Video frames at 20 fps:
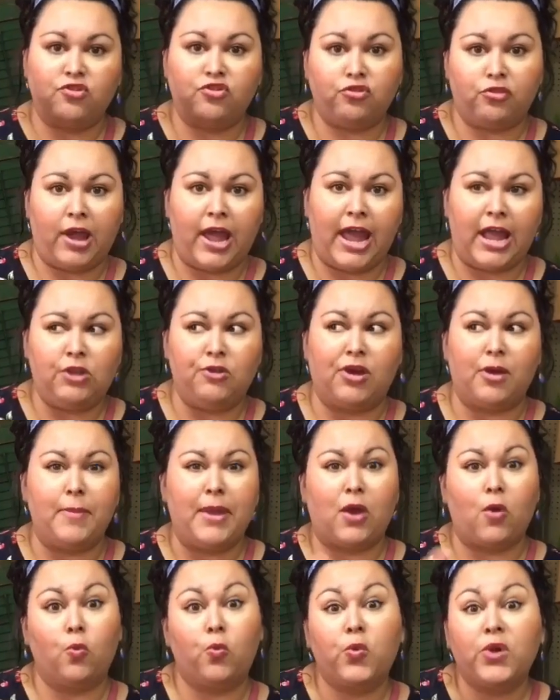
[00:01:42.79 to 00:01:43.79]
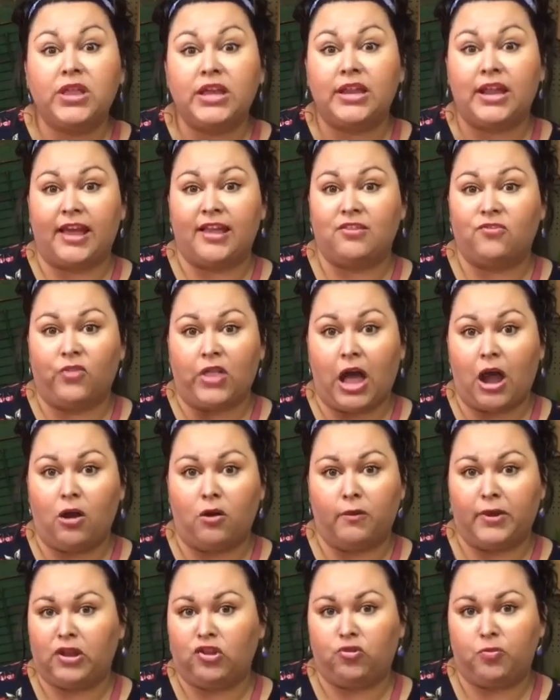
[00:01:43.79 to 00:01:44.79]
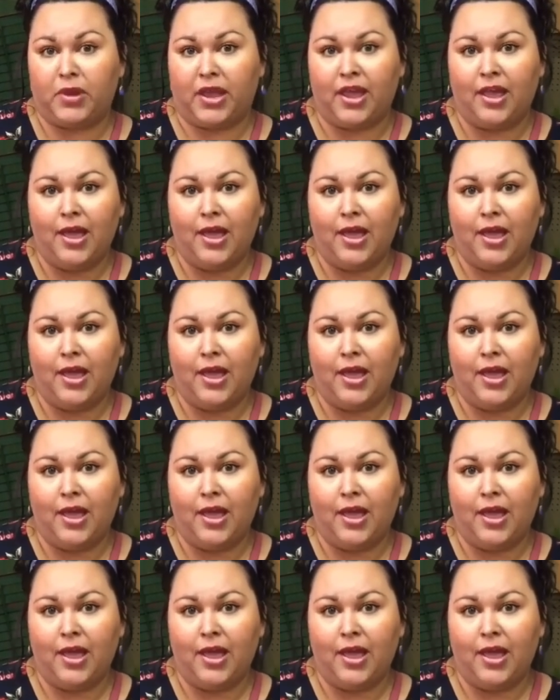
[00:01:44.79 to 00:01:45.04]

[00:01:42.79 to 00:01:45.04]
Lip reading: straight and you can make a really nice flower arrangement.